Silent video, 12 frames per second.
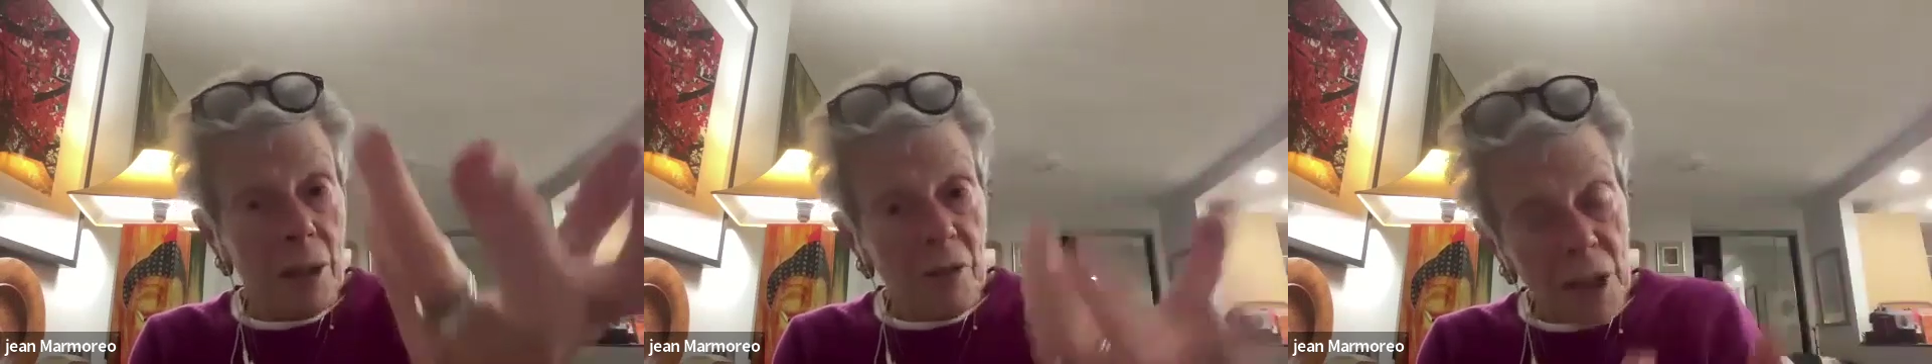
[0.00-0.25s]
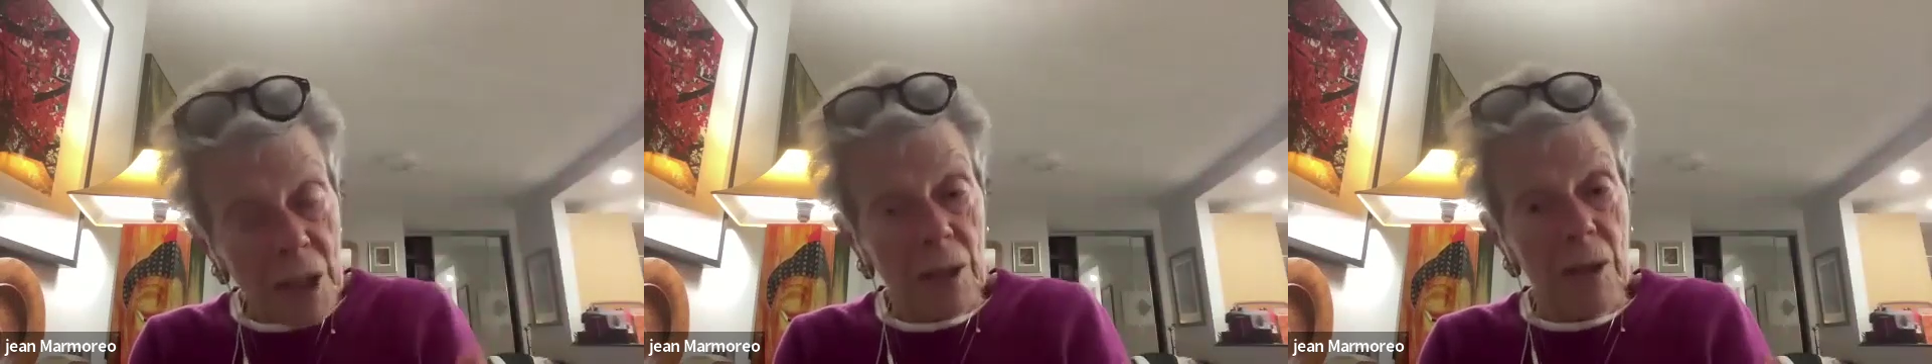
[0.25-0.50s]

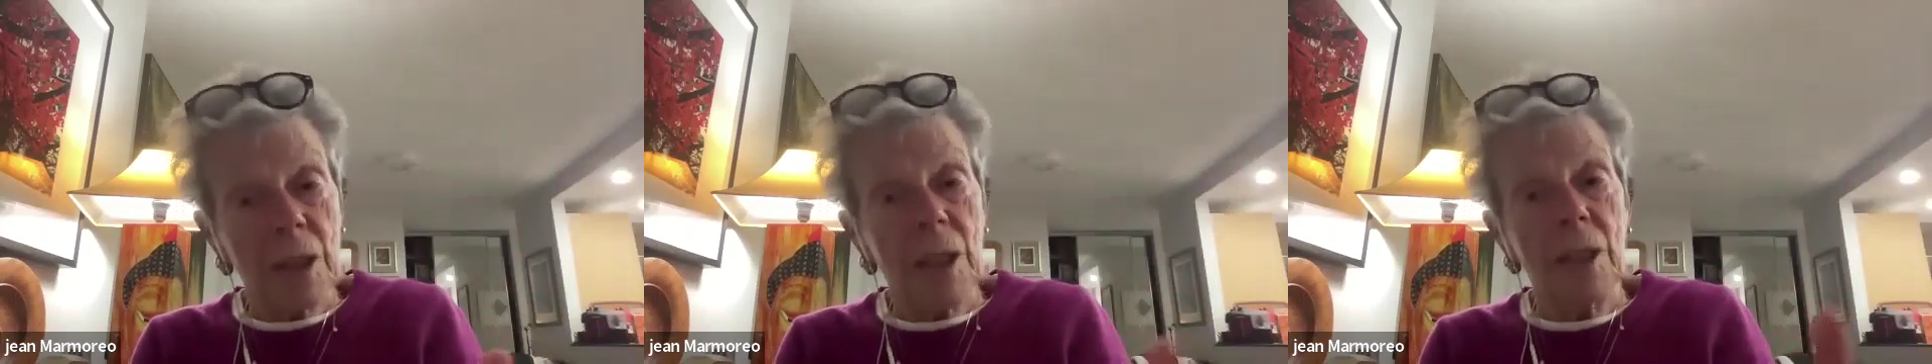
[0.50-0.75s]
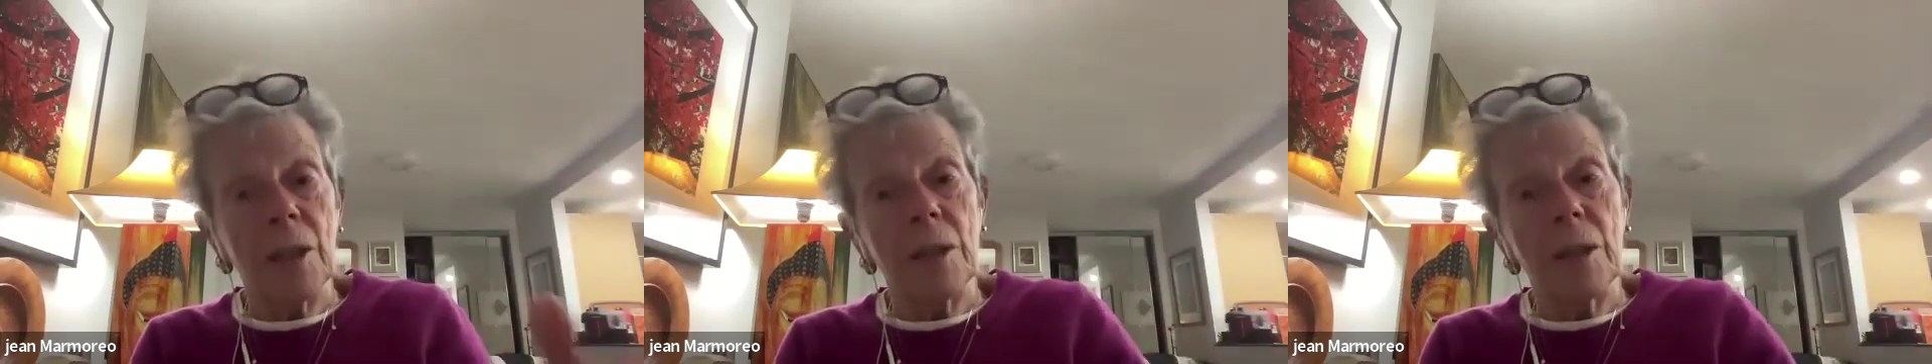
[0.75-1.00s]

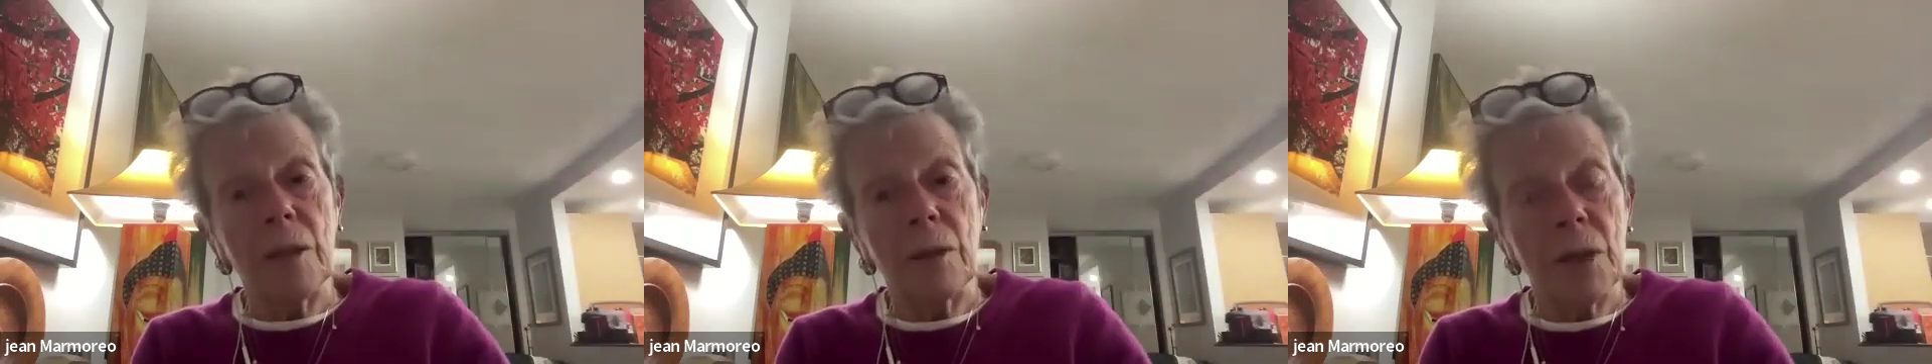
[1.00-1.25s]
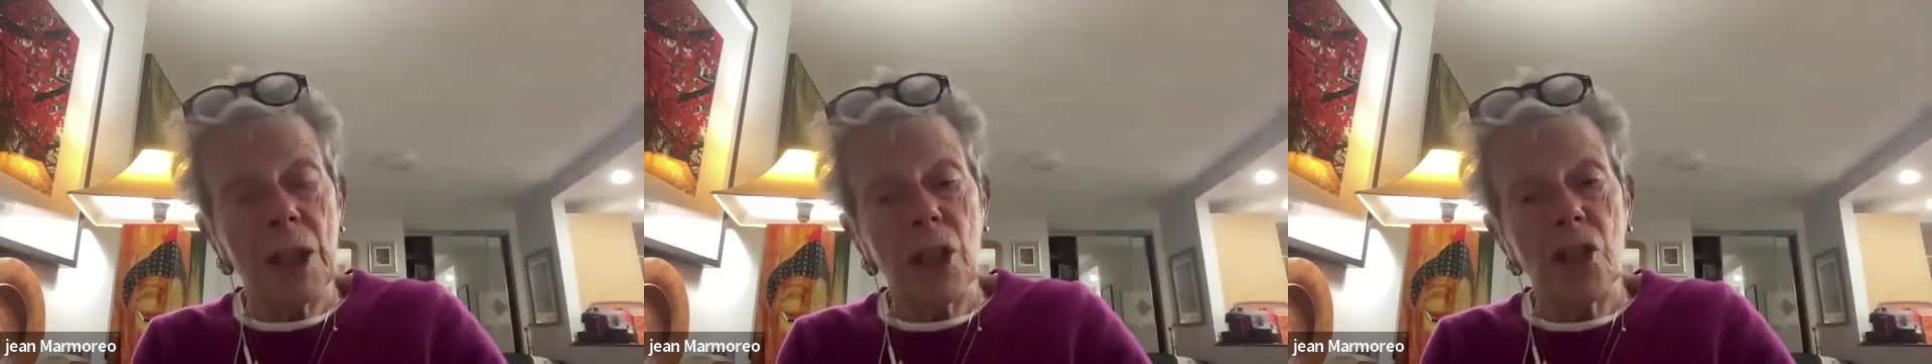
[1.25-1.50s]
facilitated
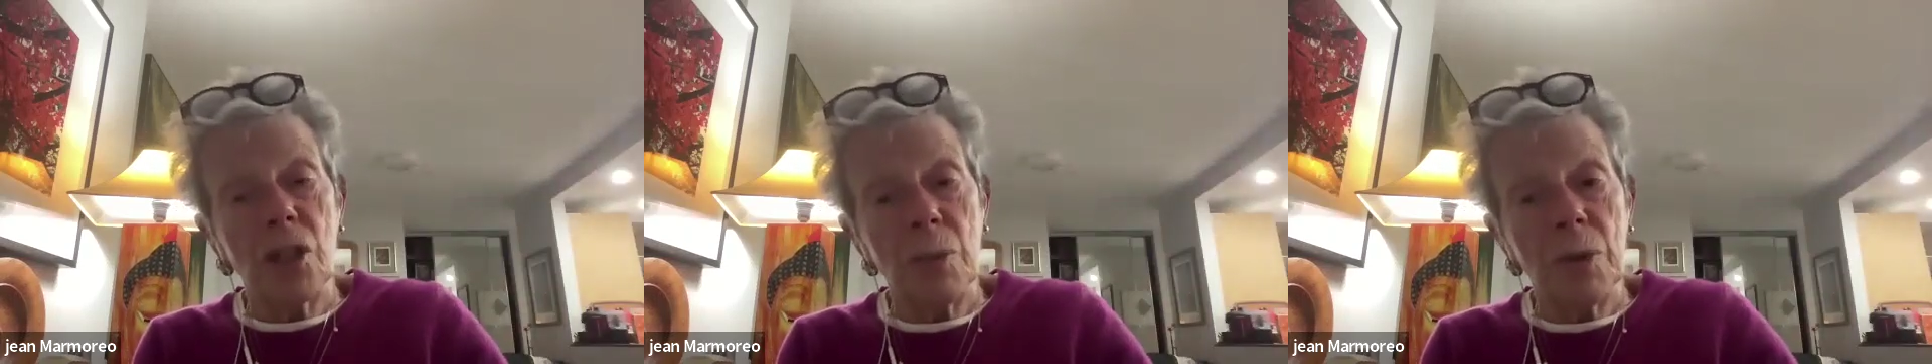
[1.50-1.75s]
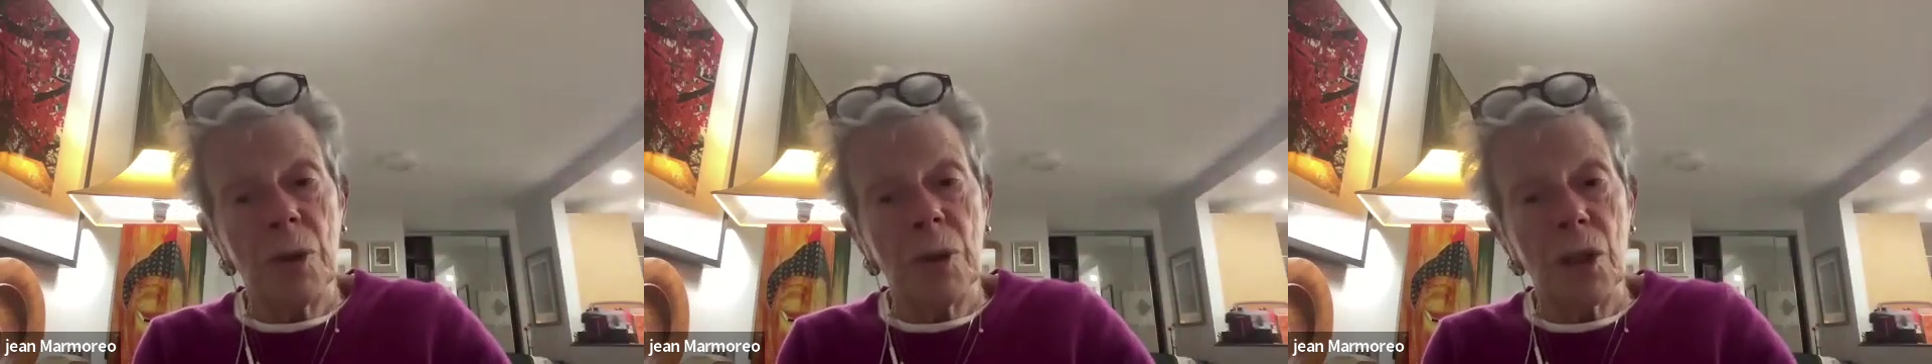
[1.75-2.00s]
sessions
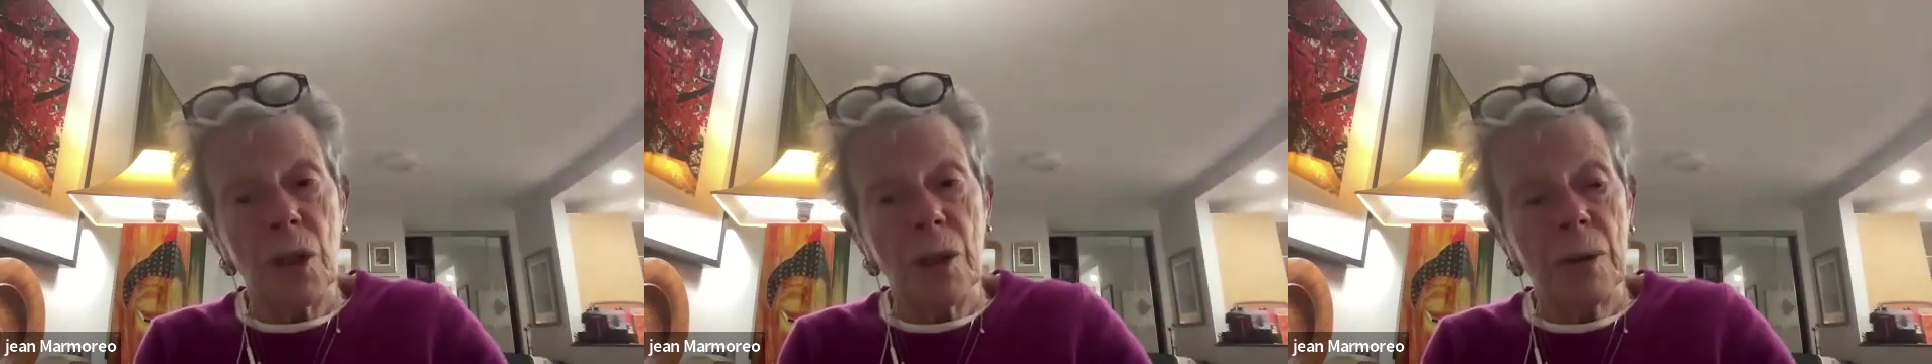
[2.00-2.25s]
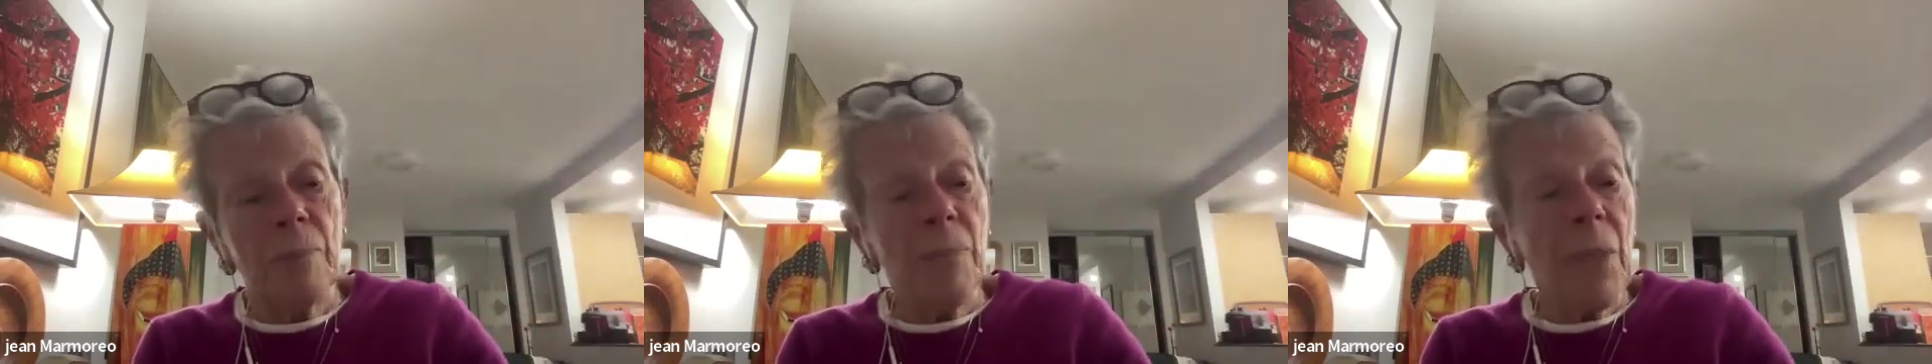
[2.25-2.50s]
with each
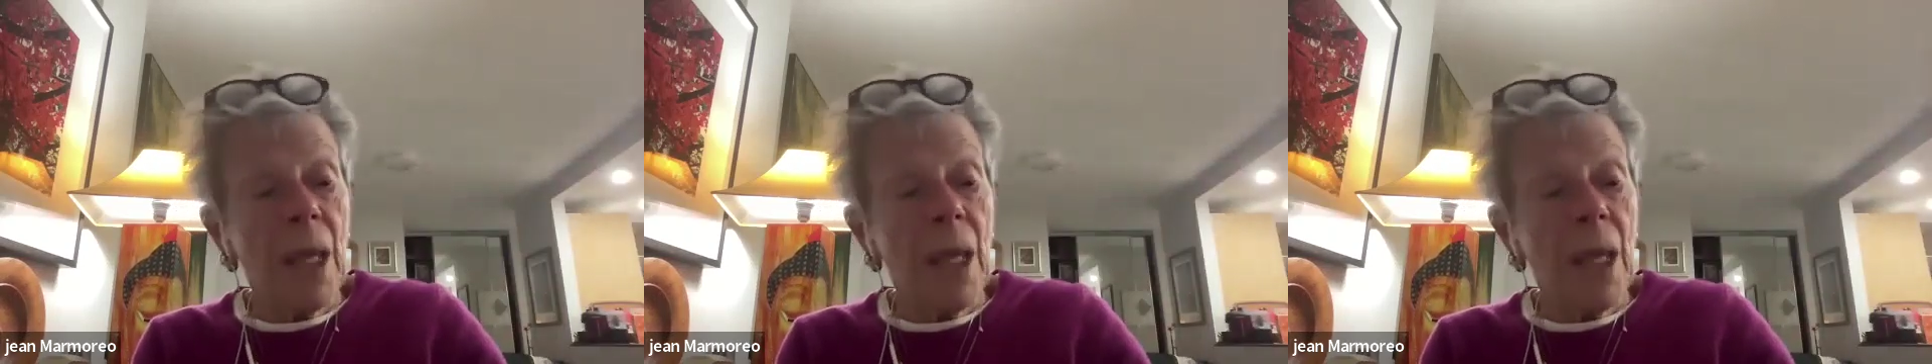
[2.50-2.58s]
other.